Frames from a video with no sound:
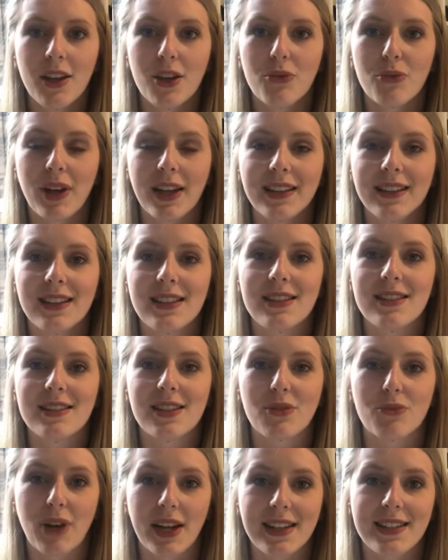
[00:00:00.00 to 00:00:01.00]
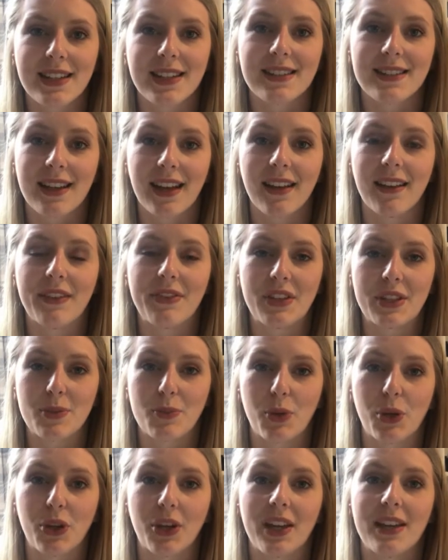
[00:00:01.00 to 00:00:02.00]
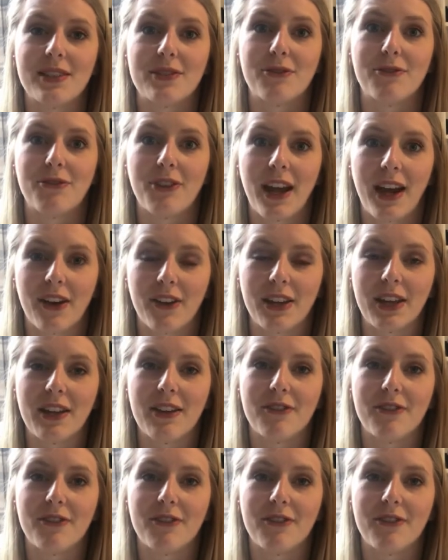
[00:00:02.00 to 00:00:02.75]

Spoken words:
Ringland's writing style in this book is very,